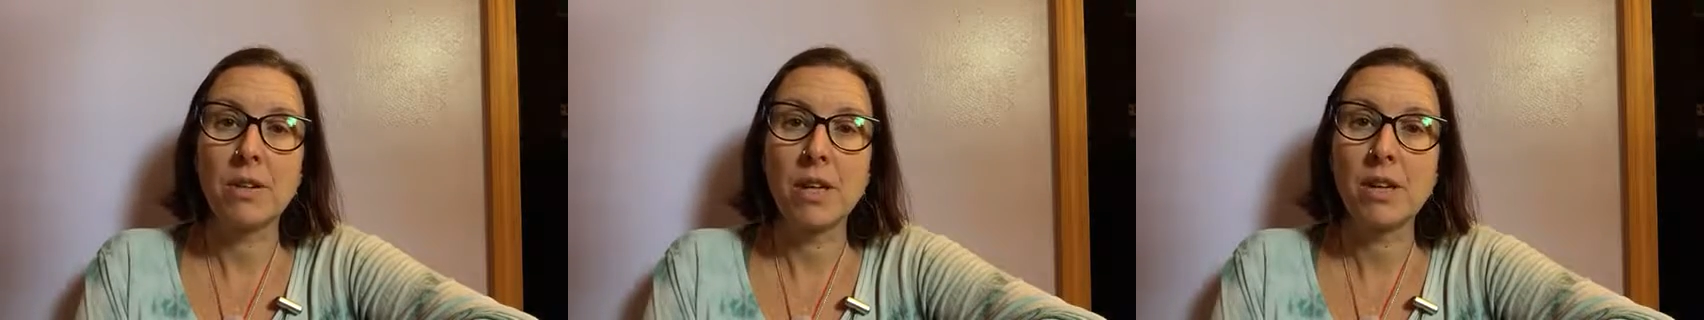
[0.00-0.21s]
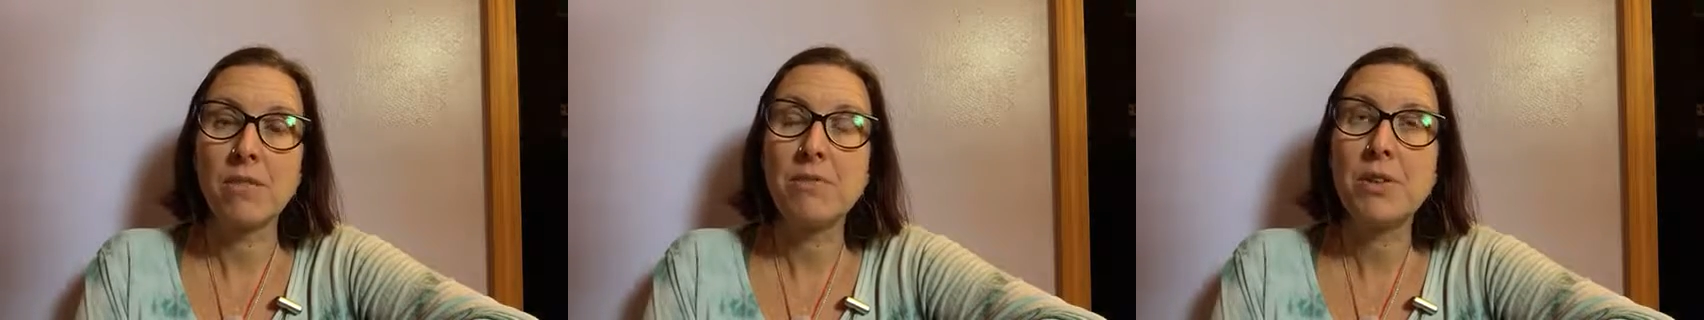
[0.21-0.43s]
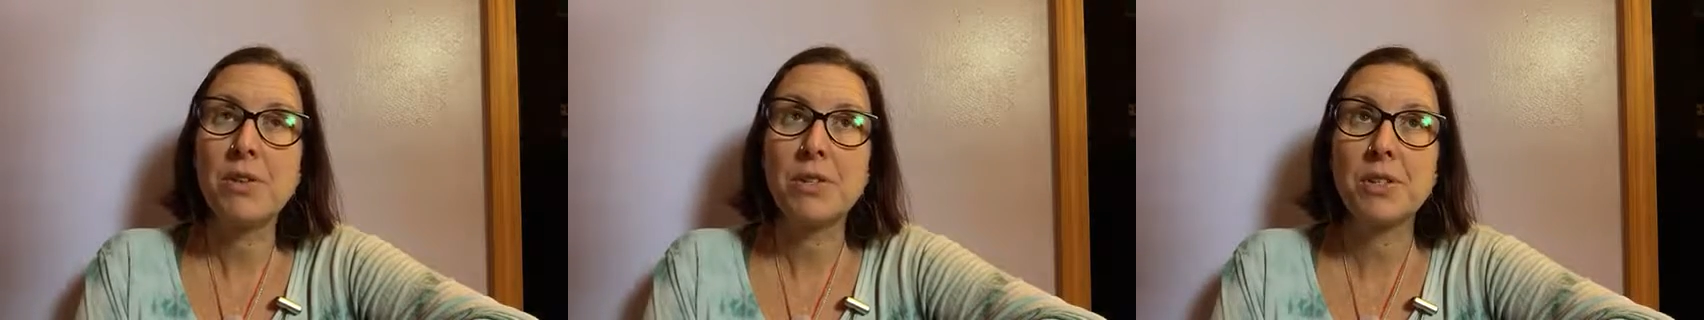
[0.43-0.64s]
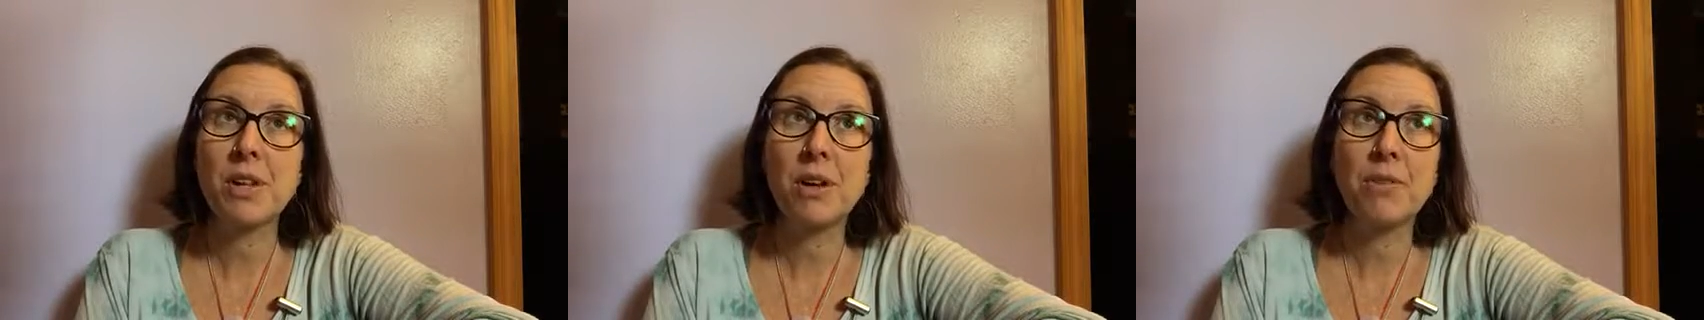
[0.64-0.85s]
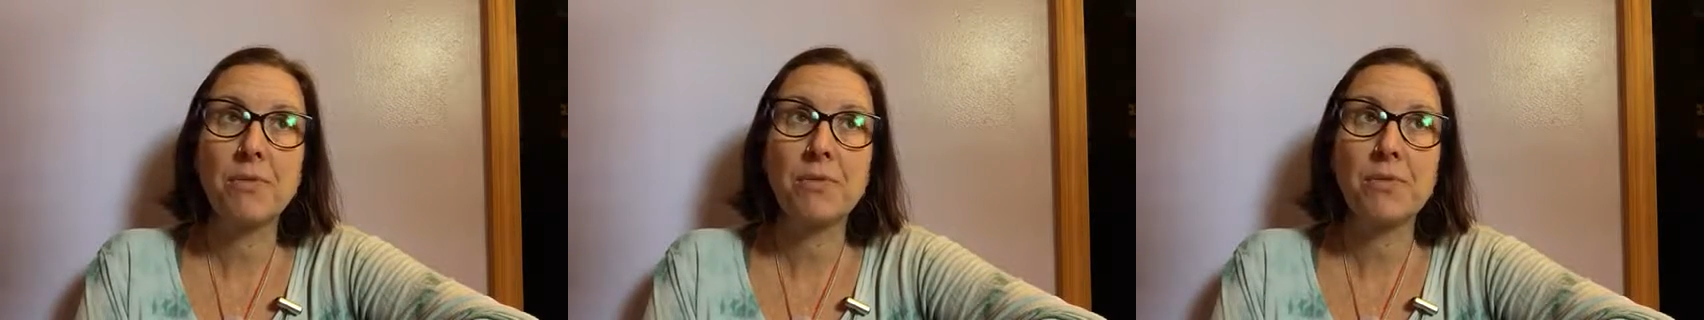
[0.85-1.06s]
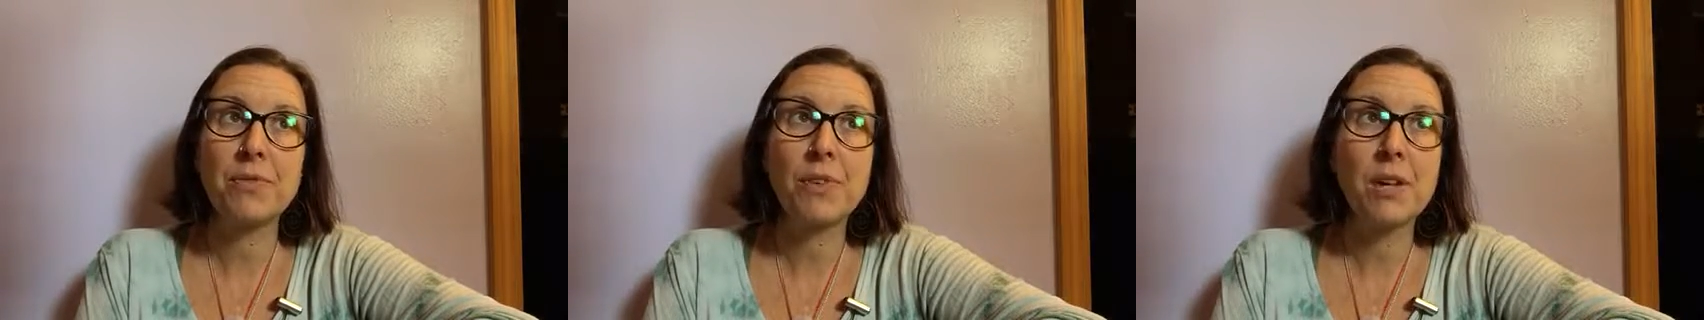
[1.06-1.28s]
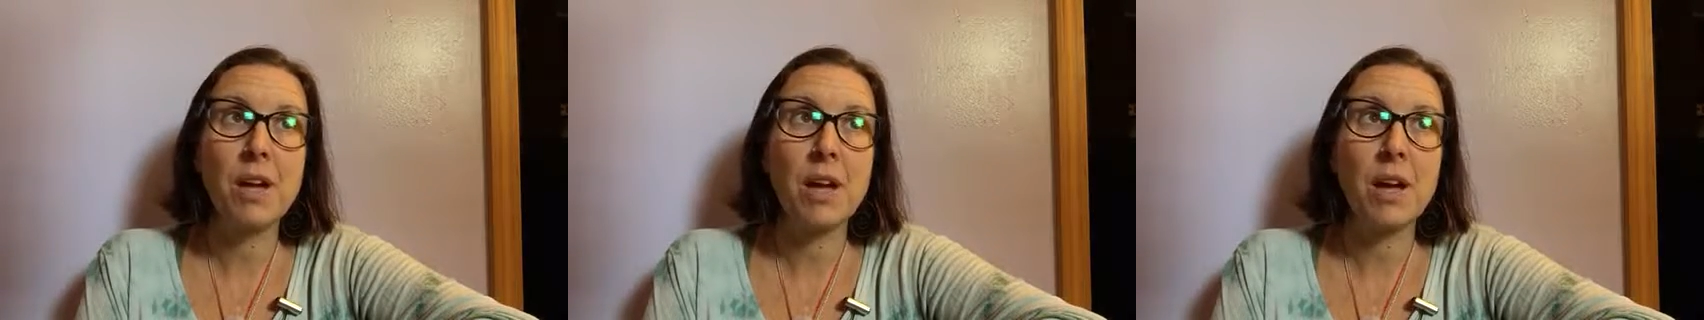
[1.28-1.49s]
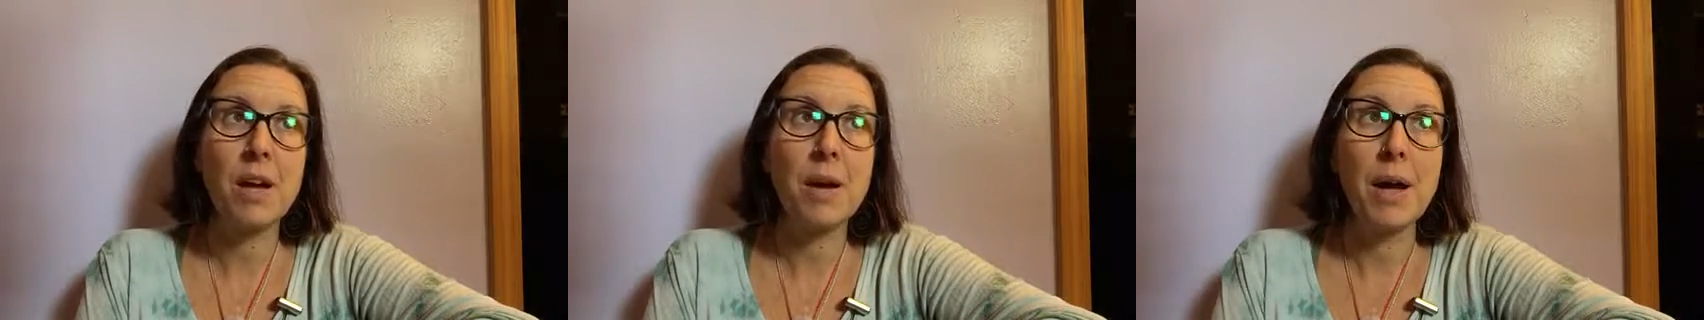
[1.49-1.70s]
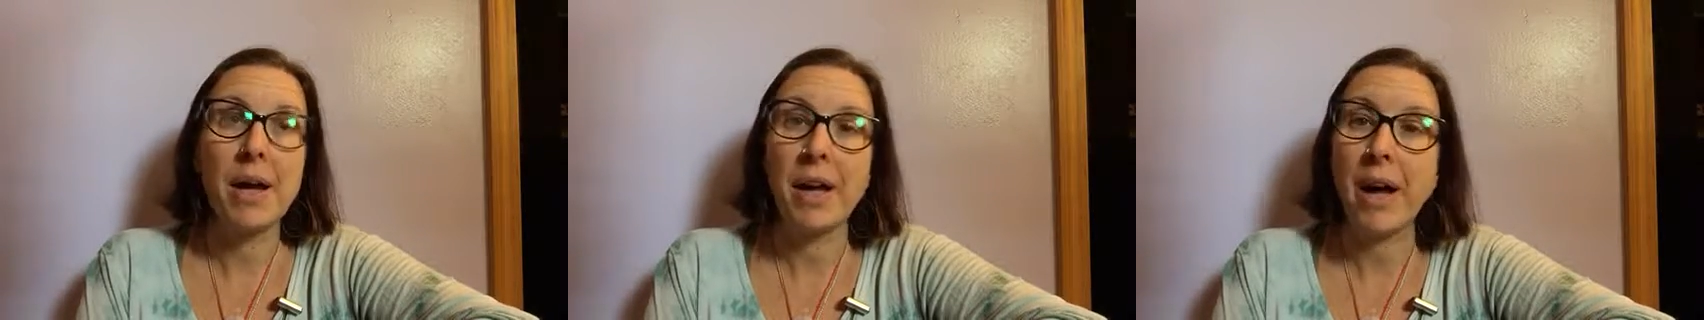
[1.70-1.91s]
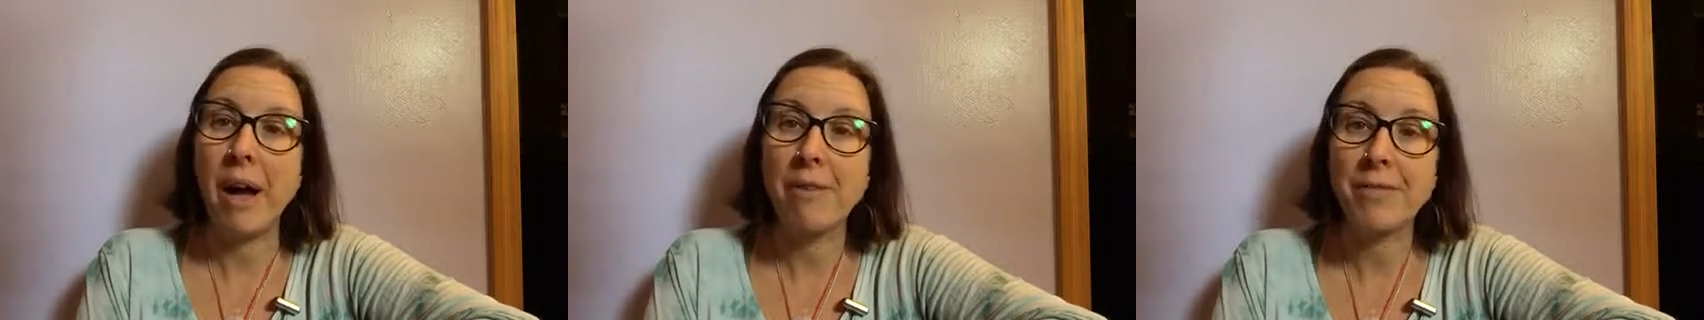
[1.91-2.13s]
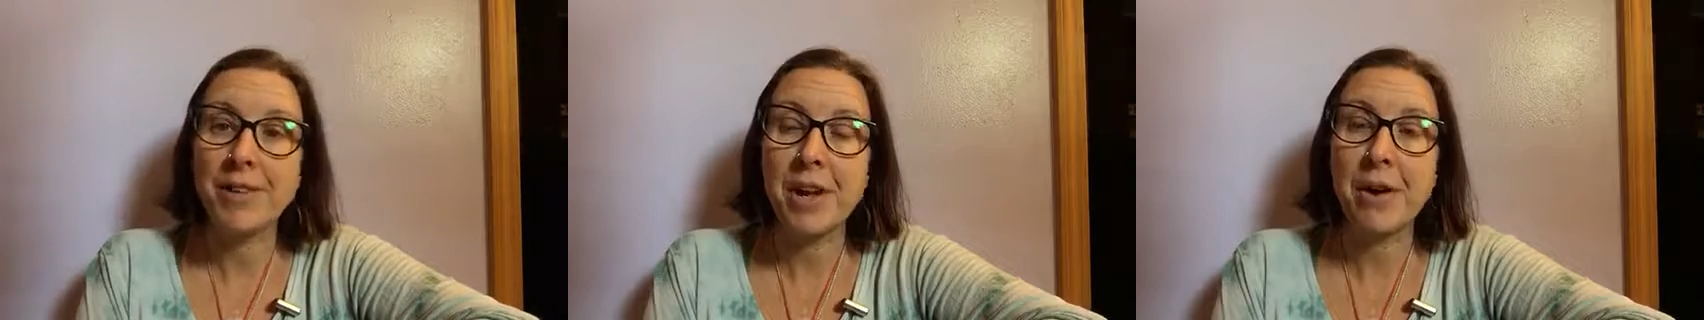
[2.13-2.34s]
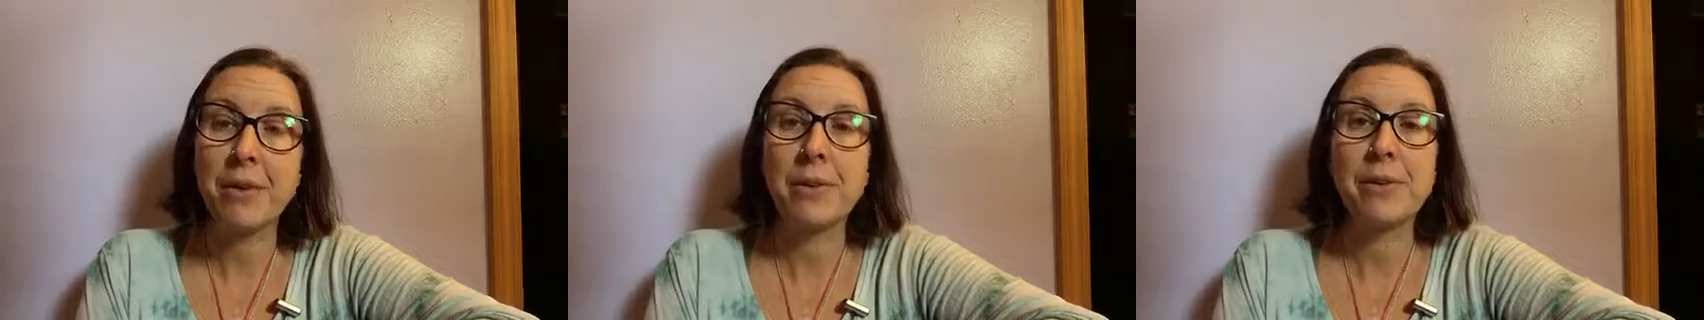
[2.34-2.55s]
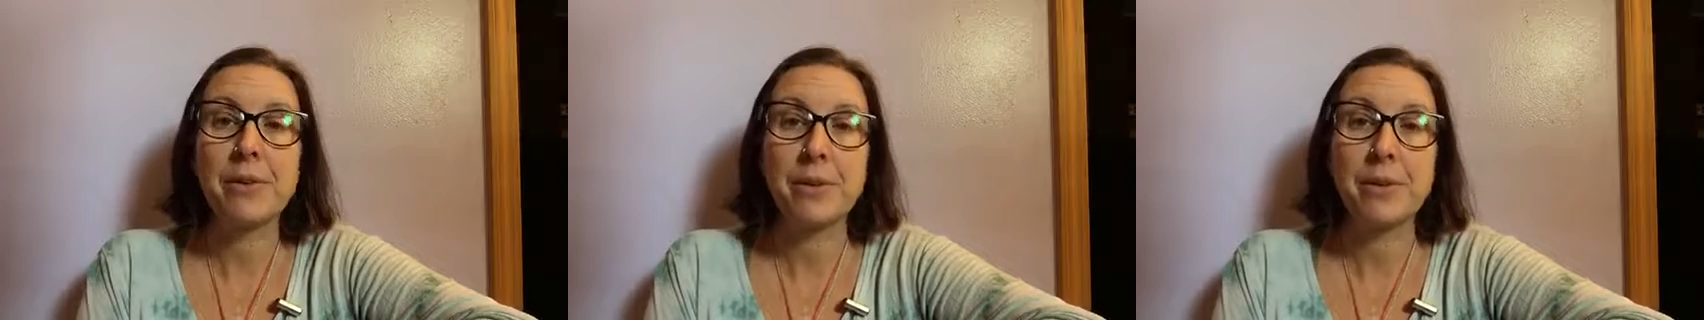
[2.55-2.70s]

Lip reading: Give yourself a half an hour